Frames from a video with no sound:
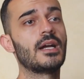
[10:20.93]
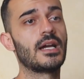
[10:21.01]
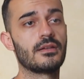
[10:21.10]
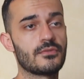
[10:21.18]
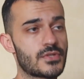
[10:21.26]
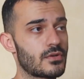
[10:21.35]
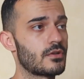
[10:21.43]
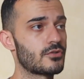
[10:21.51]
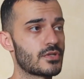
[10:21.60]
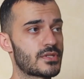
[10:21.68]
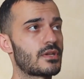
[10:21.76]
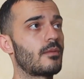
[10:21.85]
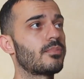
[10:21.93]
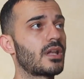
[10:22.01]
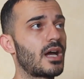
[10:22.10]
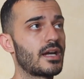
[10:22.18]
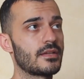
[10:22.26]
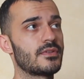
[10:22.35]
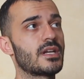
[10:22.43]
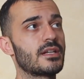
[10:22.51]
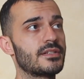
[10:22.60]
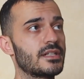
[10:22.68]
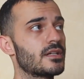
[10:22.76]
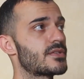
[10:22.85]
and sort of just apply the
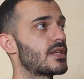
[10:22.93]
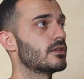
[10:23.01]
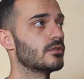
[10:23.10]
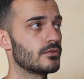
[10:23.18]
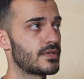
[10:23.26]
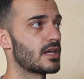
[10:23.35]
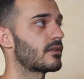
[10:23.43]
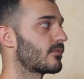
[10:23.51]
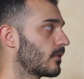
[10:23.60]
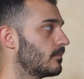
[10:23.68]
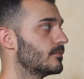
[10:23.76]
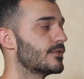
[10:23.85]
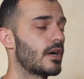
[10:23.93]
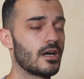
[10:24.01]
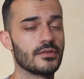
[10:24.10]
ideas that you take from